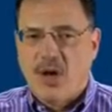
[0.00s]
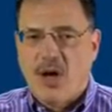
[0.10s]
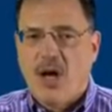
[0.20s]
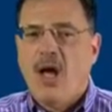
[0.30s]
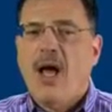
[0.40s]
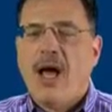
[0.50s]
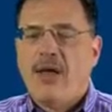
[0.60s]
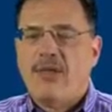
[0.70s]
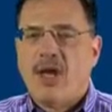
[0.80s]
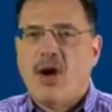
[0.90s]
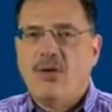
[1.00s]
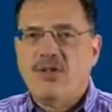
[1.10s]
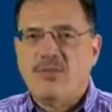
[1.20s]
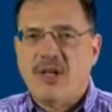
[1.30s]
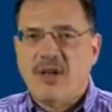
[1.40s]
law and the
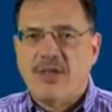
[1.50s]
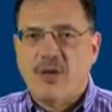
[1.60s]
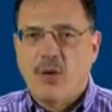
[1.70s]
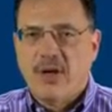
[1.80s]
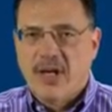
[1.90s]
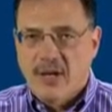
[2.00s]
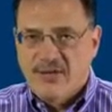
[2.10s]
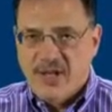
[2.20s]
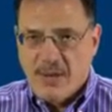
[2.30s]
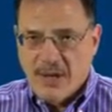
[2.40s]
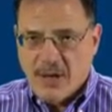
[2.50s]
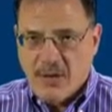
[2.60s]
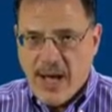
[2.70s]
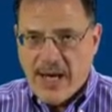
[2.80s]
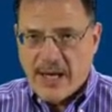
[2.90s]
ultimate authority of
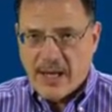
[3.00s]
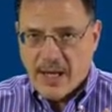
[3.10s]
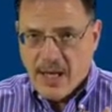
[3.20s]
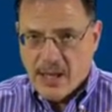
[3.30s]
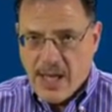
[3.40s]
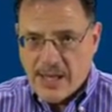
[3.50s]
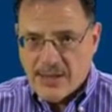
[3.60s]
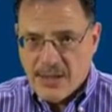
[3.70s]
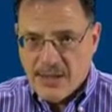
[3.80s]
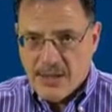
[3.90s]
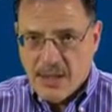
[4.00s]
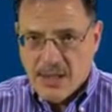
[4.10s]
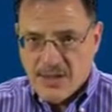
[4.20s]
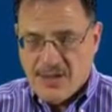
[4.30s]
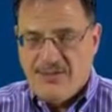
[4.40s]
democratic elected
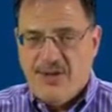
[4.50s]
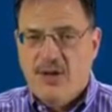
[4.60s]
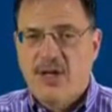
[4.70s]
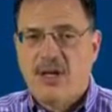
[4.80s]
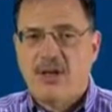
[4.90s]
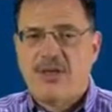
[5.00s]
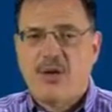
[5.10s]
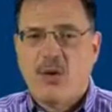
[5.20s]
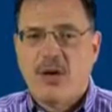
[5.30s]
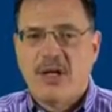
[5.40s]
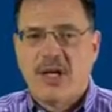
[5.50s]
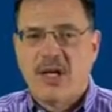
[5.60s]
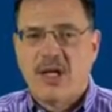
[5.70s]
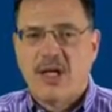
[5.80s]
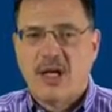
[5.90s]
civilian
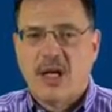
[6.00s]
authority,